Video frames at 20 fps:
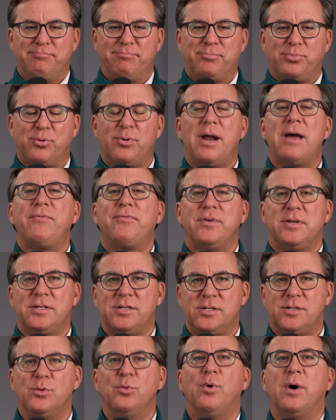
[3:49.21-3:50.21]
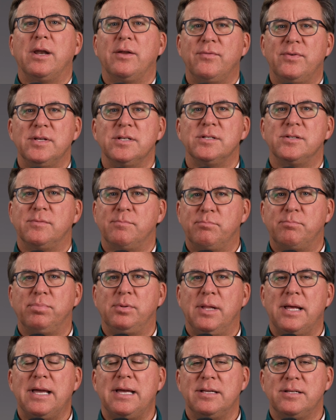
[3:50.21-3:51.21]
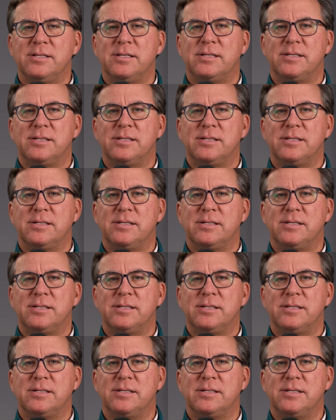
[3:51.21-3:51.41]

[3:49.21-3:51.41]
preface to one of his plays.